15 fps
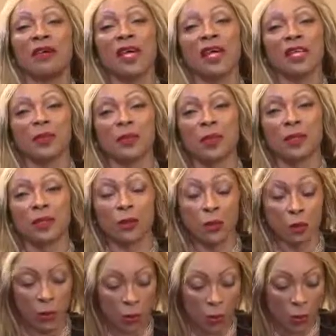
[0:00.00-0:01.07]
an expert who
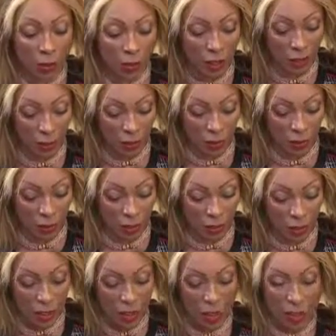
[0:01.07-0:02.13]
will be talking to
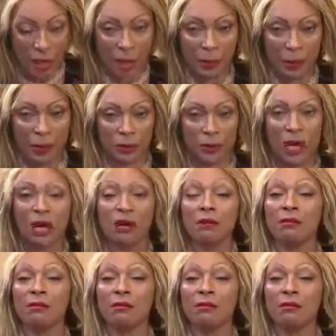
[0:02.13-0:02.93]
us about